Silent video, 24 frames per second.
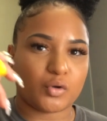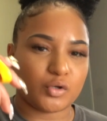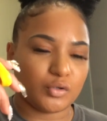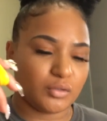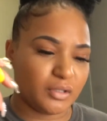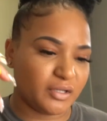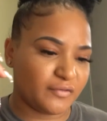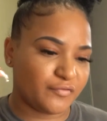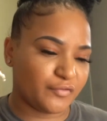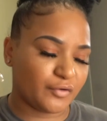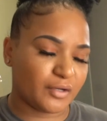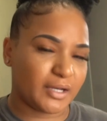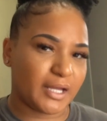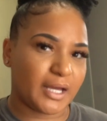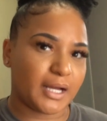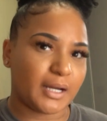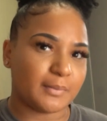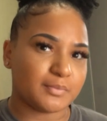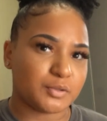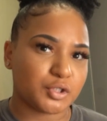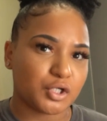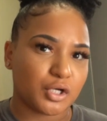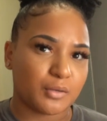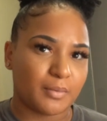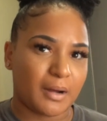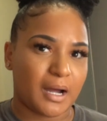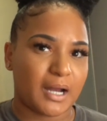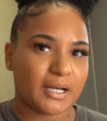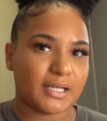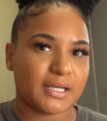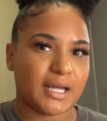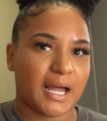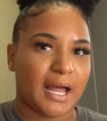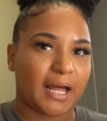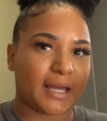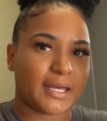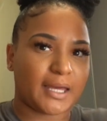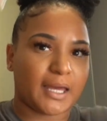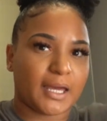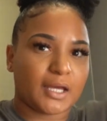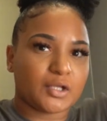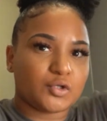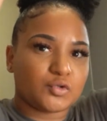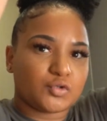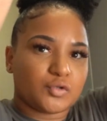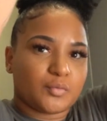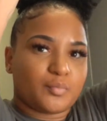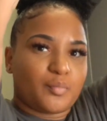where you lift your leg up to your body. I
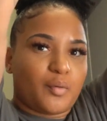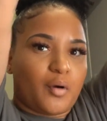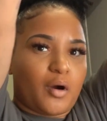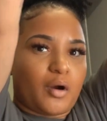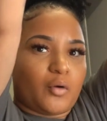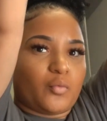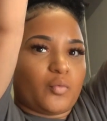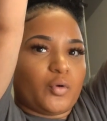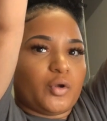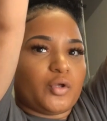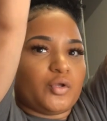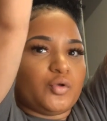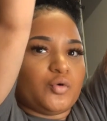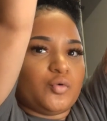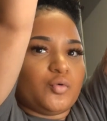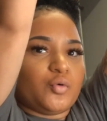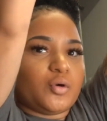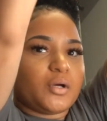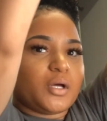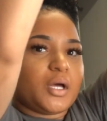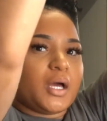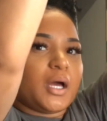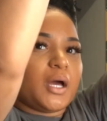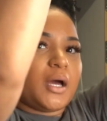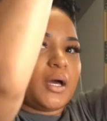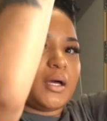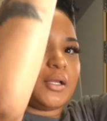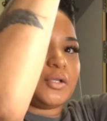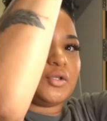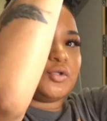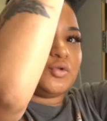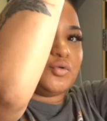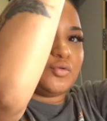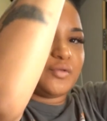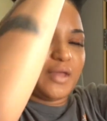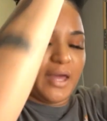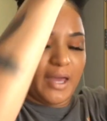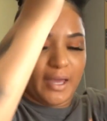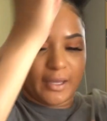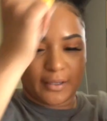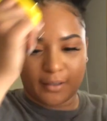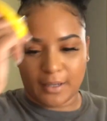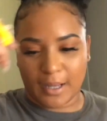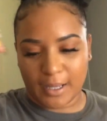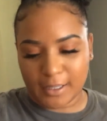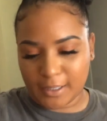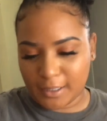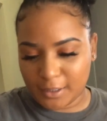can't do the part where you do that.
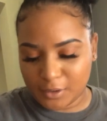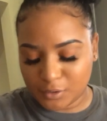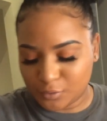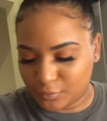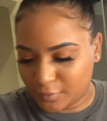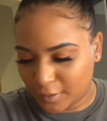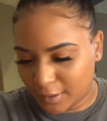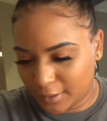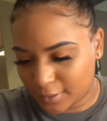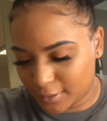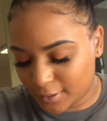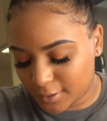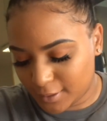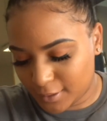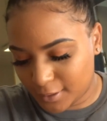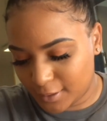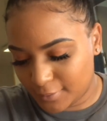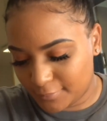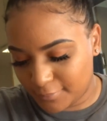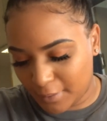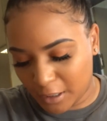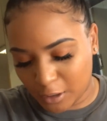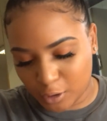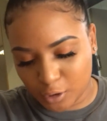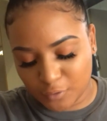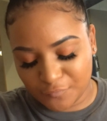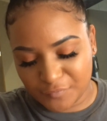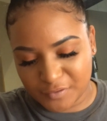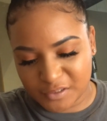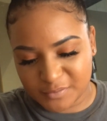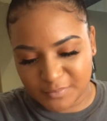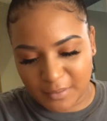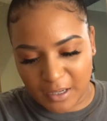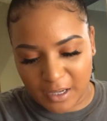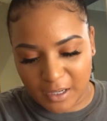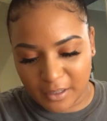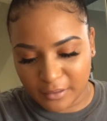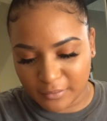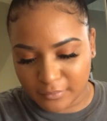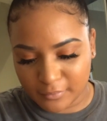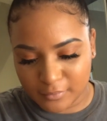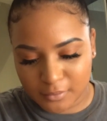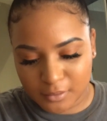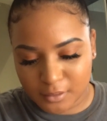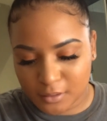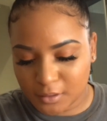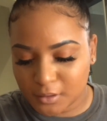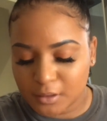I can't do that. I don't know if it's my
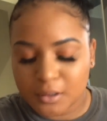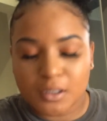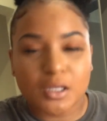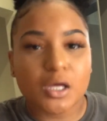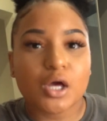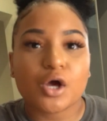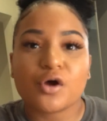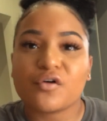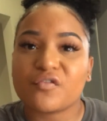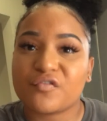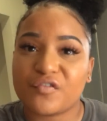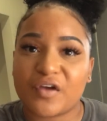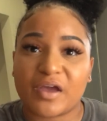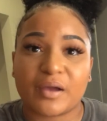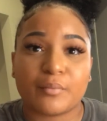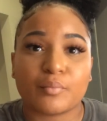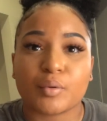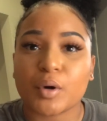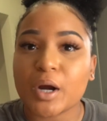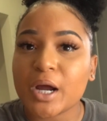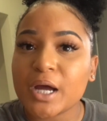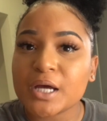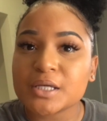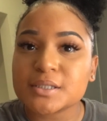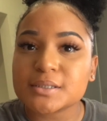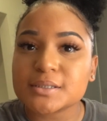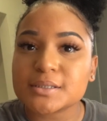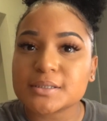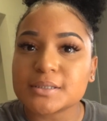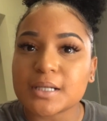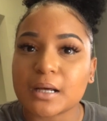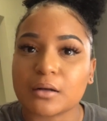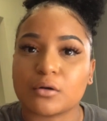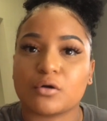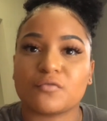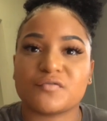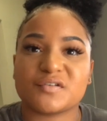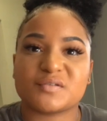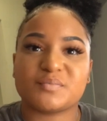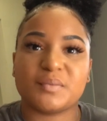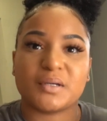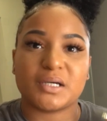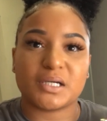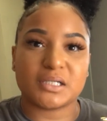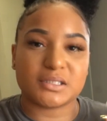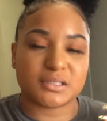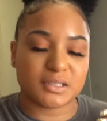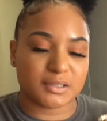fake breast. I don't know if it's
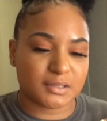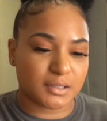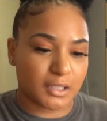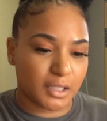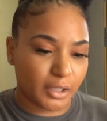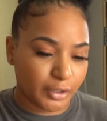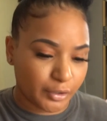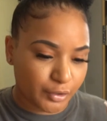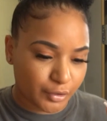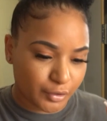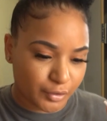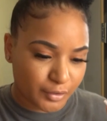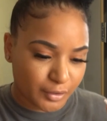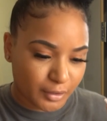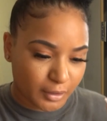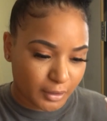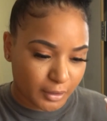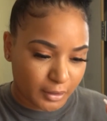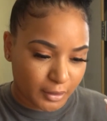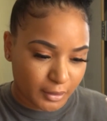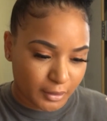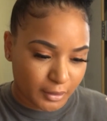because it's under the